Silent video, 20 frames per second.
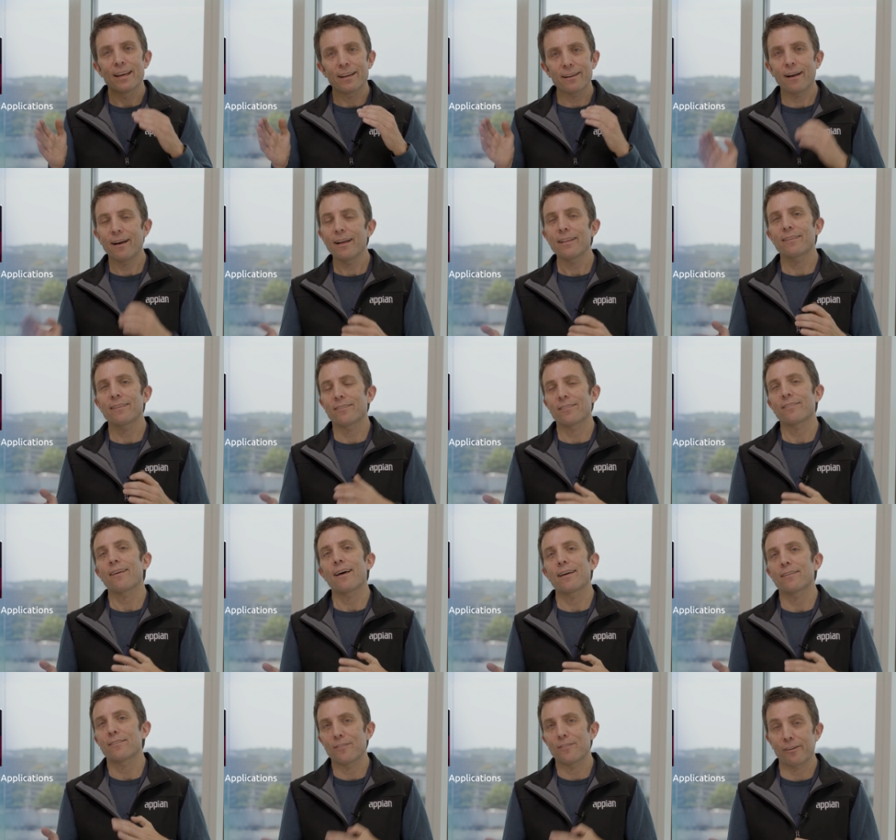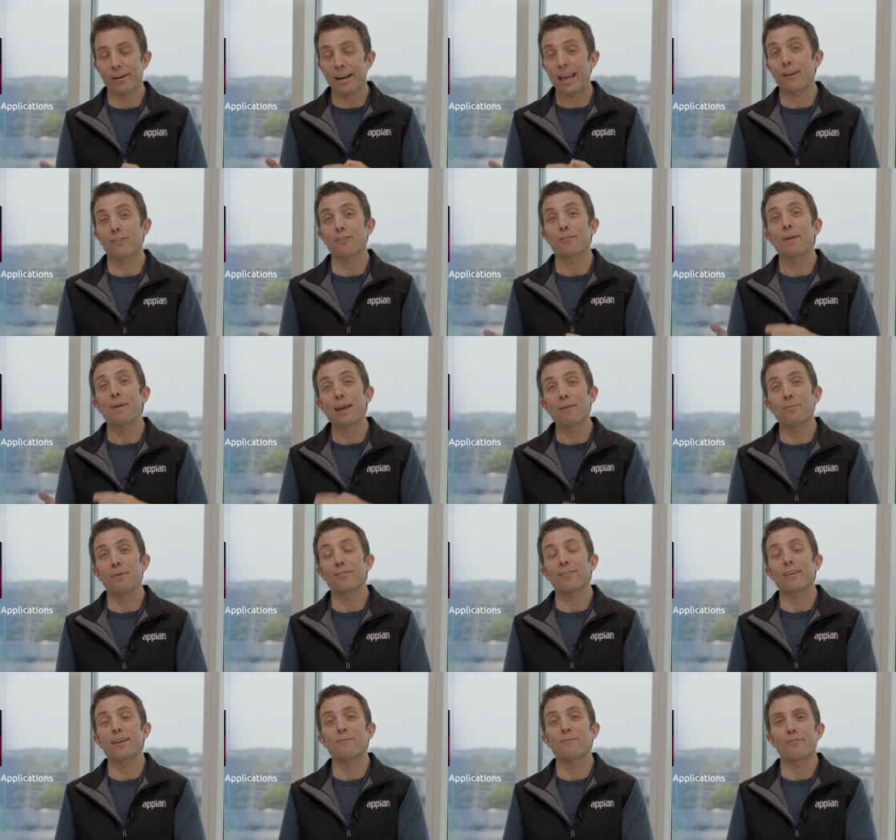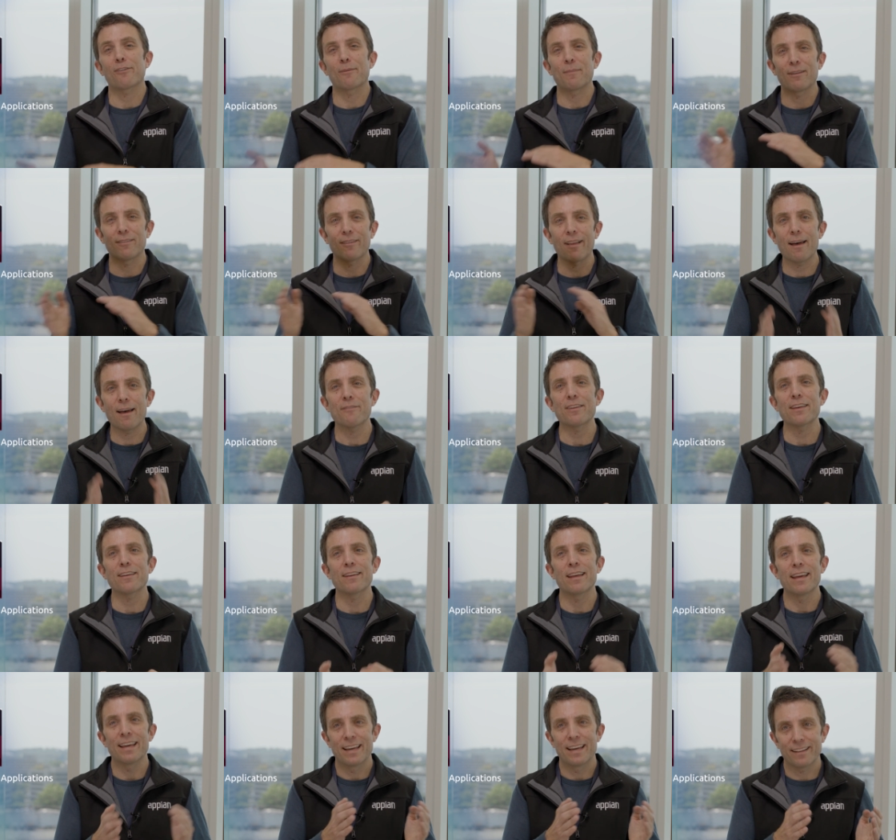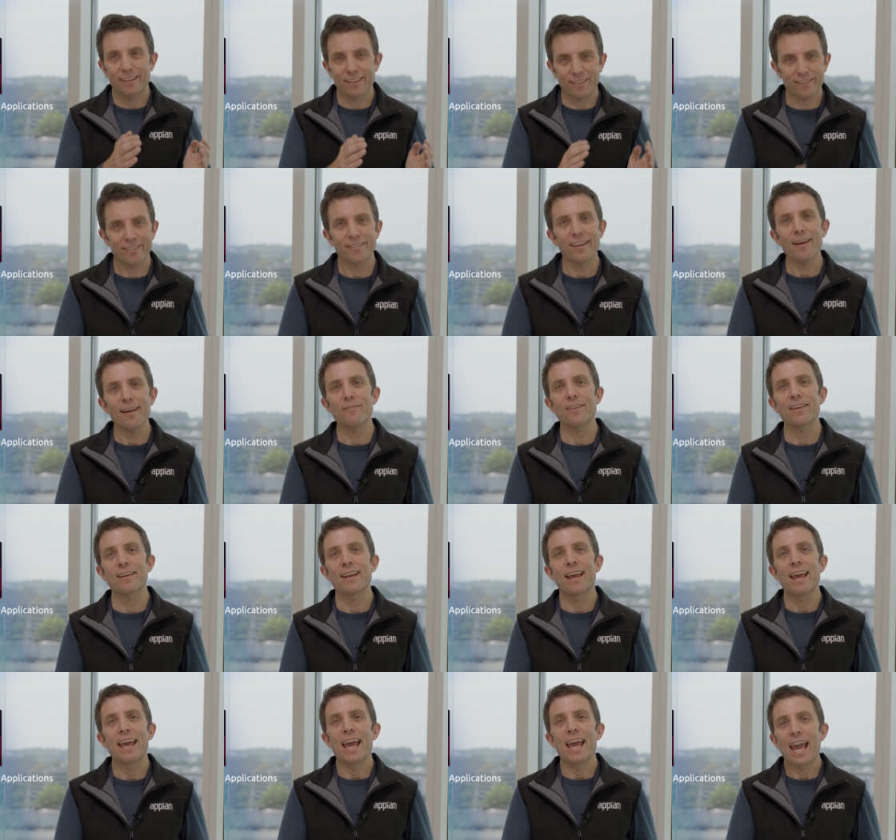cut the size of their accounts payable team from 11 to 7,